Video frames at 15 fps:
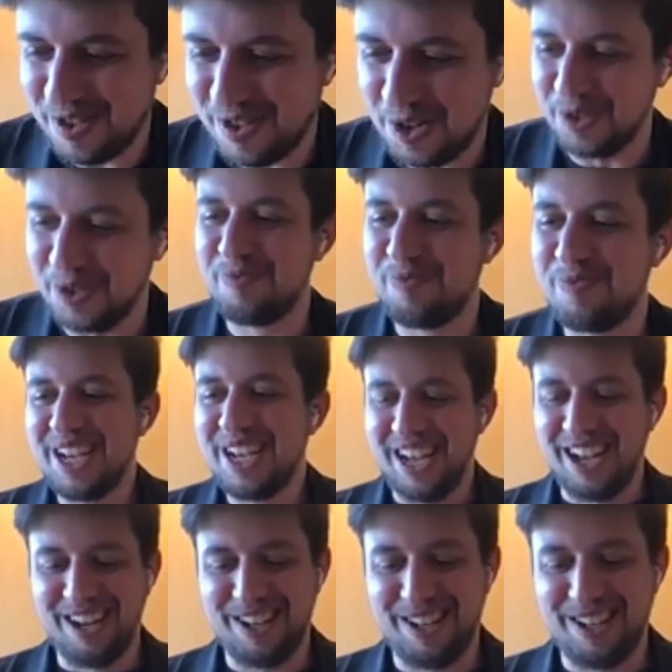Cool.
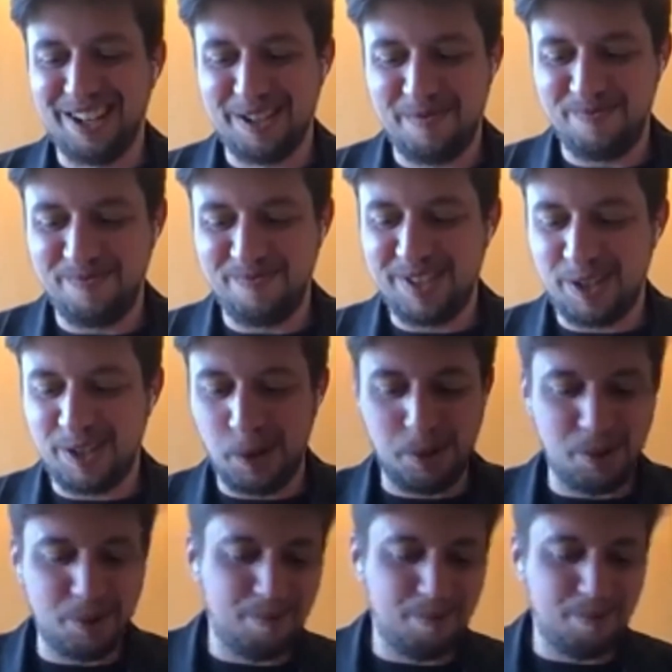
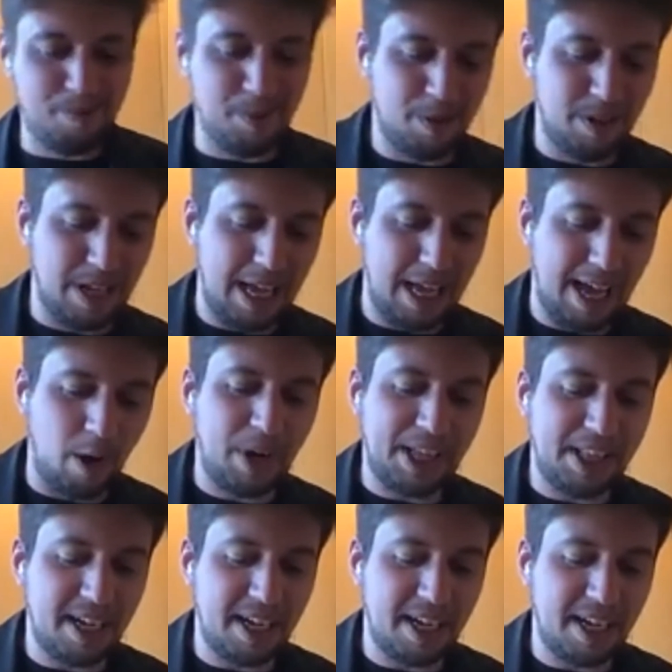So how
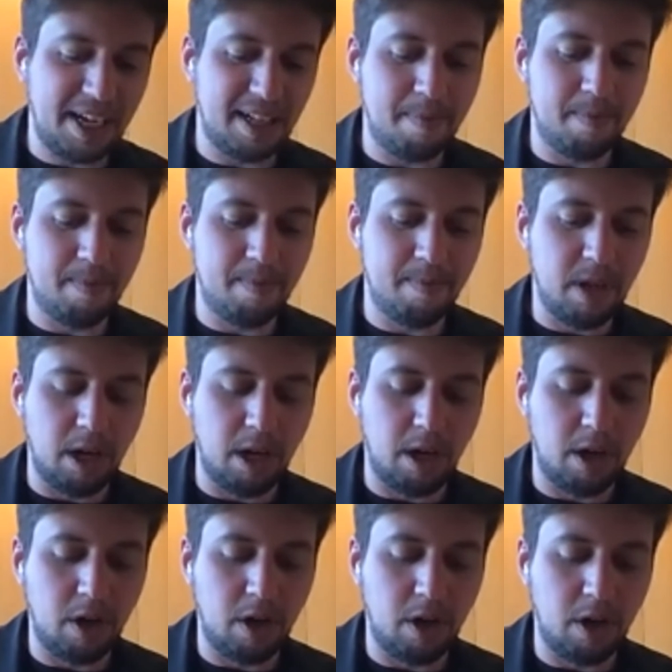can I help them
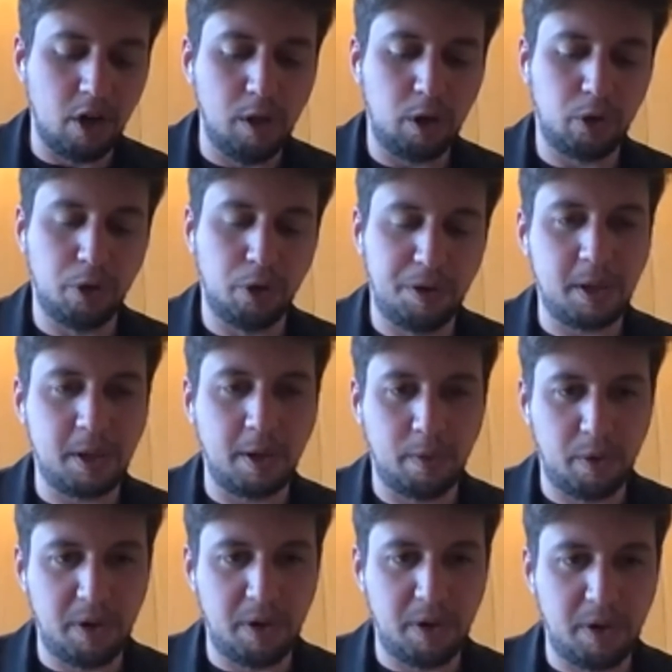unlock the
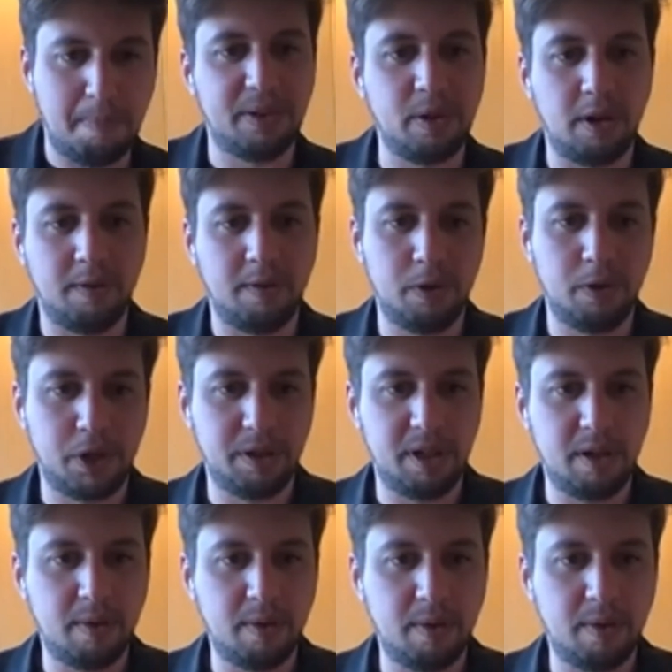discovery part of the
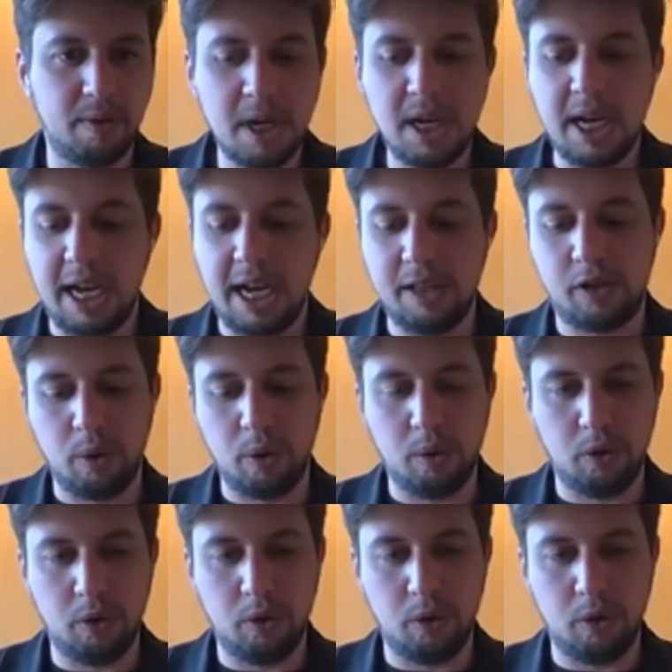journey, right? And
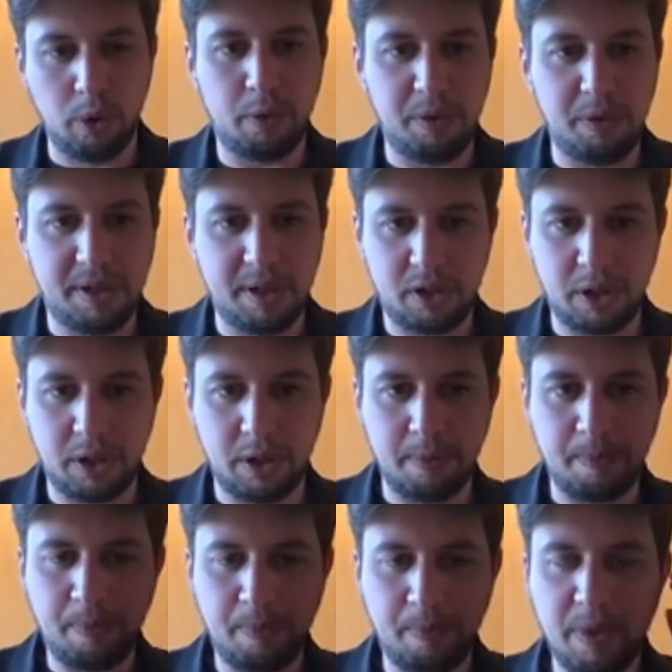so the role of the researcher
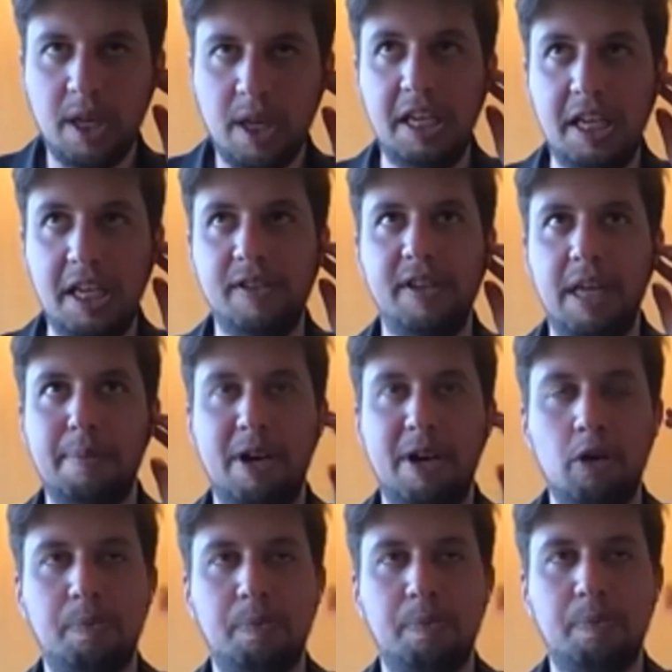is, in my
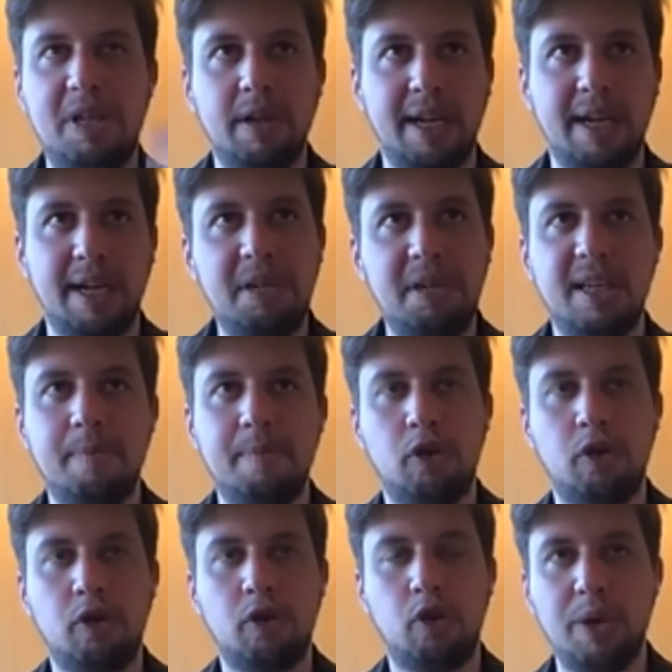opinion, helping them
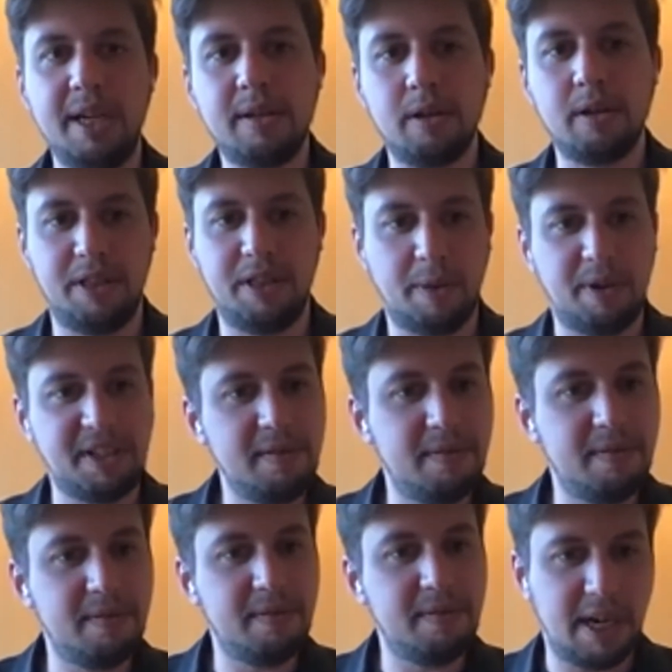create a narrative
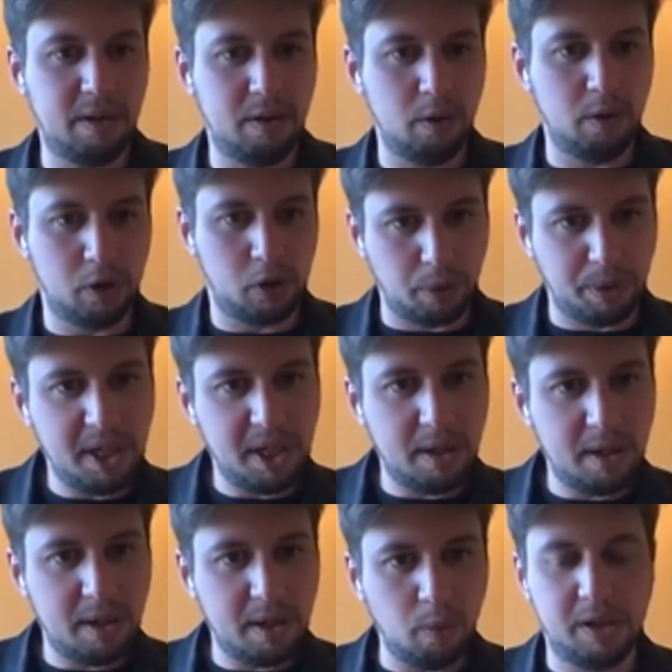and a story
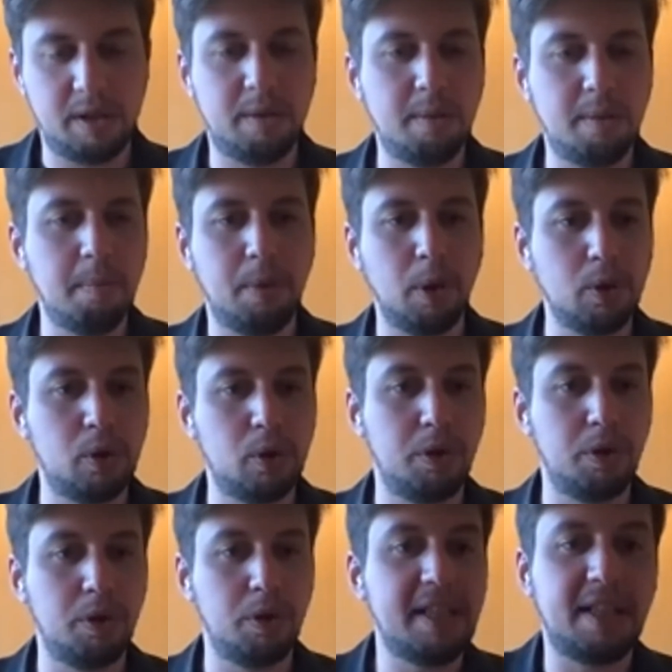with both the
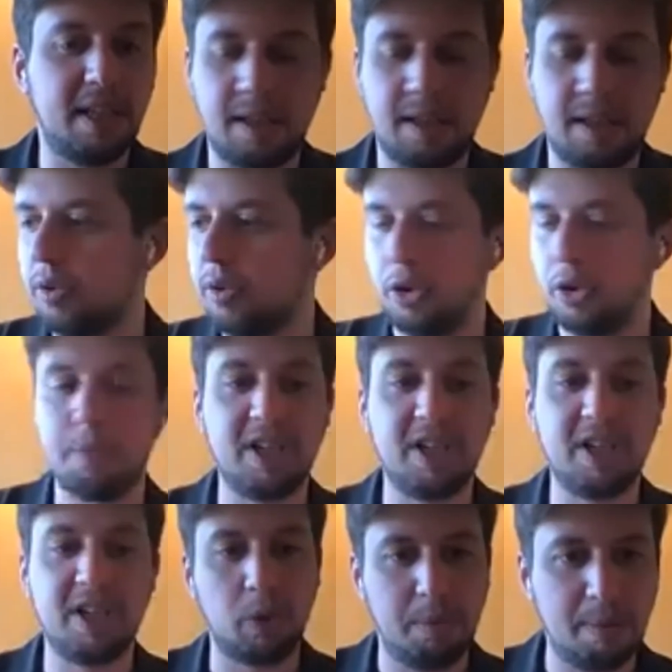data that the product
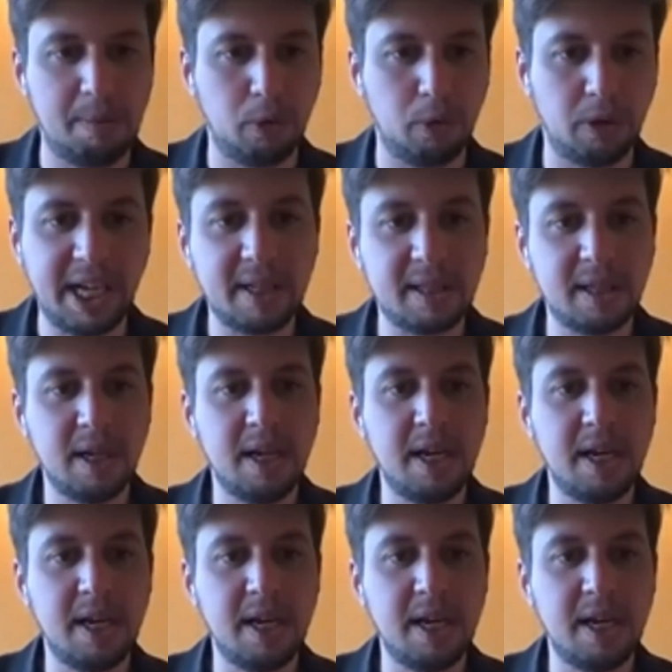manager will be able to collect